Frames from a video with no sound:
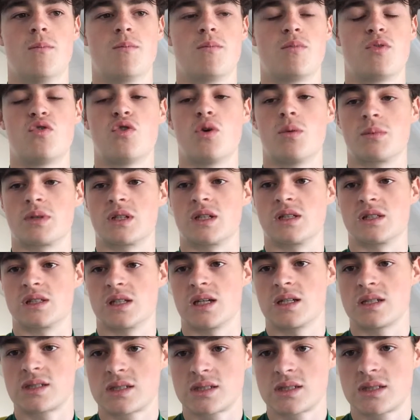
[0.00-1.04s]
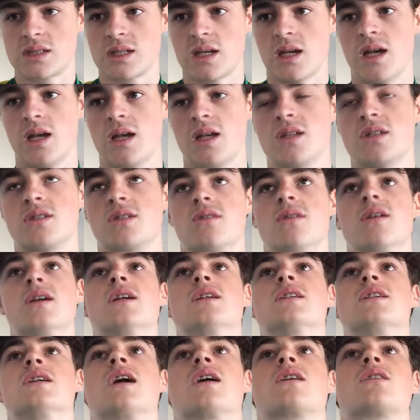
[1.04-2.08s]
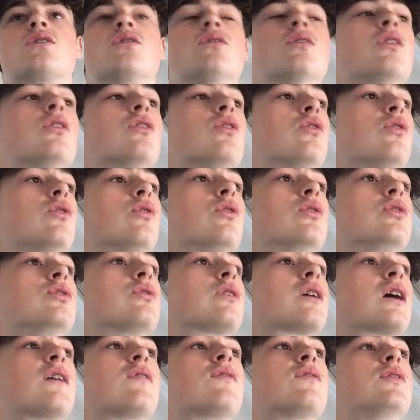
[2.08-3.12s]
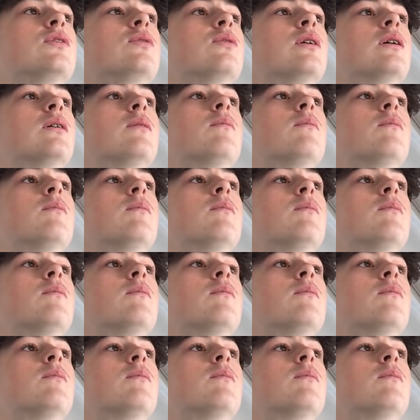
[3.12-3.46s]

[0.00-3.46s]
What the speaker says: performing the tests so that it is accurate, or you'd have to